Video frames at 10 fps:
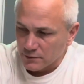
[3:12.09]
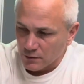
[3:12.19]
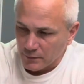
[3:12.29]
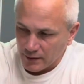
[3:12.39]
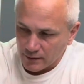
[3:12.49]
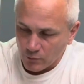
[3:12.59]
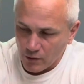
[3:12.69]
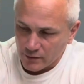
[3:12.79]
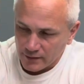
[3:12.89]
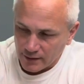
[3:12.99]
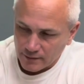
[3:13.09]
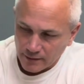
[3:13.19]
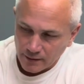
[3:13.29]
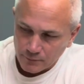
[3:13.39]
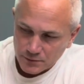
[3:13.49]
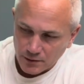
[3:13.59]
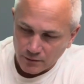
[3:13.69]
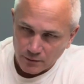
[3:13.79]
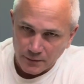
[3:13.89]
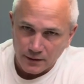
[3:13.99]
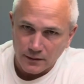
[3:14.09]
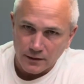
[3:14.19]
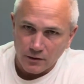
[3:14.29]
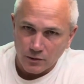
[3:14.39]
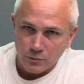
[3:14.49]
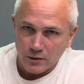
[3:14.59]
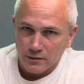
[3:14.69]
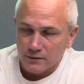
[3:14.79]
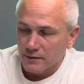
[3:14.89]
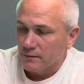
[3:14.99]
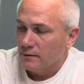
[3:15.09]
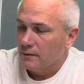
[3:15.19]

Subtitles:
going to be the Walking Dead theme, so it'll be a lot of artwork on it.